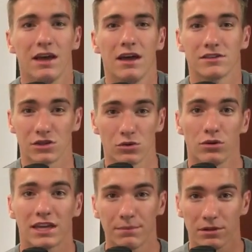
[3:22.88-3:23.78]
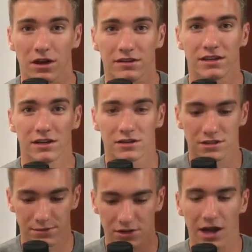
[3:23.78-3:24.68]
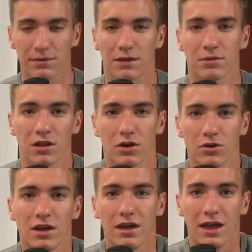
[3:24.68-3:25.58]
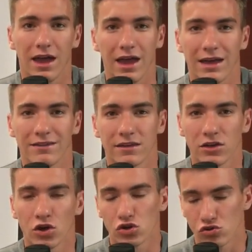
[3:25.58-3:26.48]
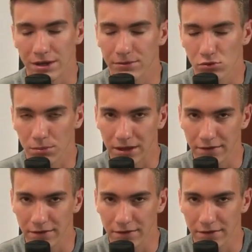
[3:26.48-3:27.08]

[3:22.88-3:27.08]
So keep it locked here. Subscribe down below, and your dreams will be